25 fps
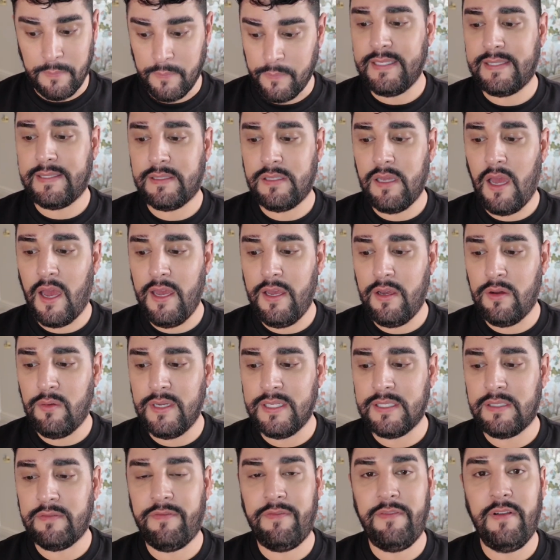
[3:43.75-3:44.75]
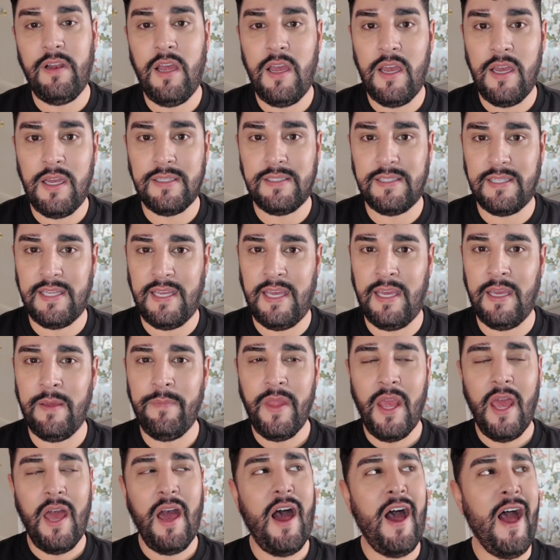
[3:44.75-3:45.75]
My style is flirty.
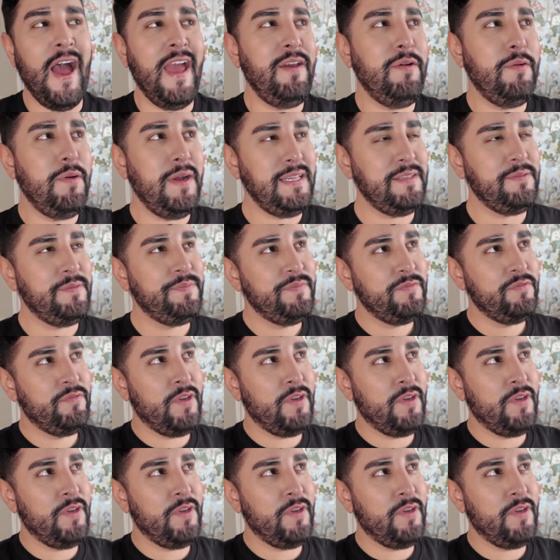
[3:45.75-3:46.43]
Okay.